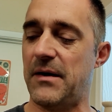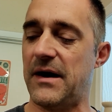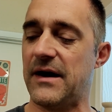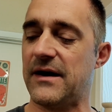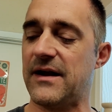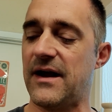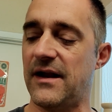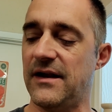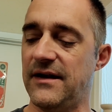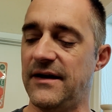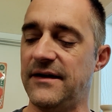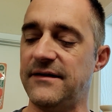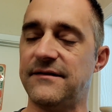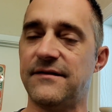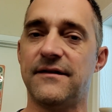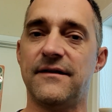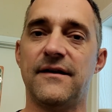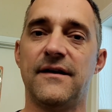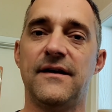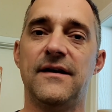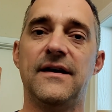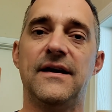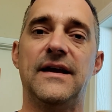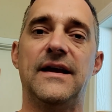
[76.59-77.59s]
Bakelite
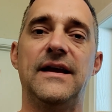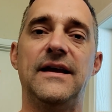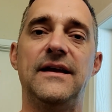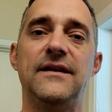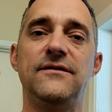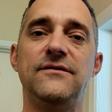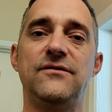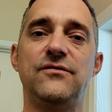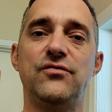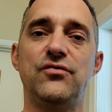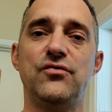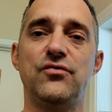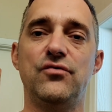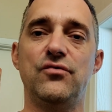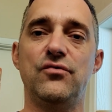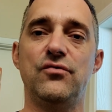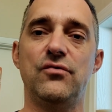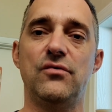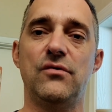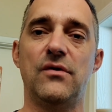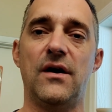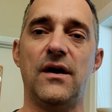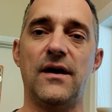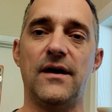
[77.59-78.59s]

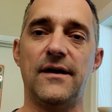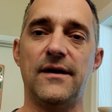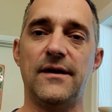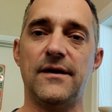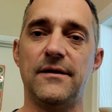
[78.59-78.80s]
into